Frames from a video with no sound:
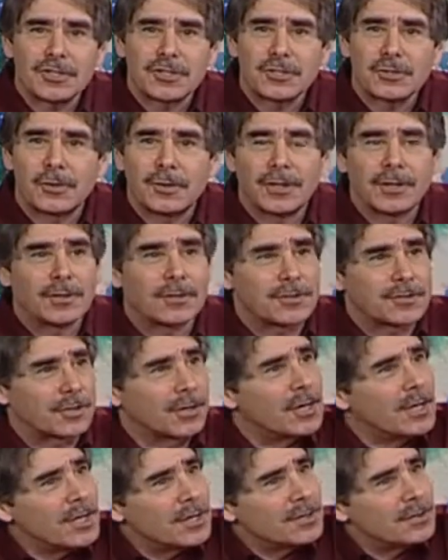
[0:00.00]
soils
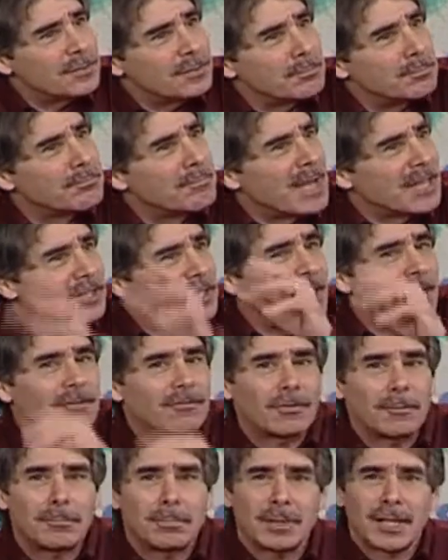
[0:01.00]
or
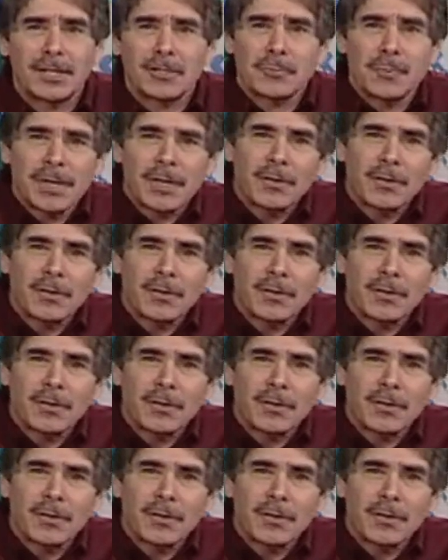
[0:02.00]
methane from plants?